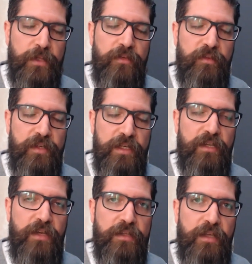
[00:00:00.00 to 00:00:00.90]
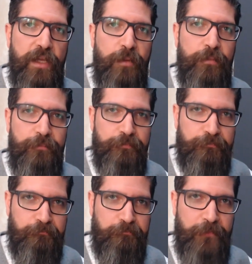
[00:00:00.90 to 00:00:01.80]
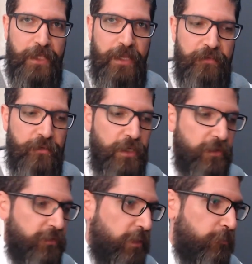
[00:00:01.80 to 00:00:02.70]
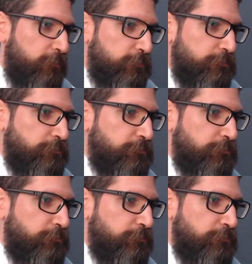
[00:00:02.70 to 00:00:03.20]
It's a really great help. And see you next time.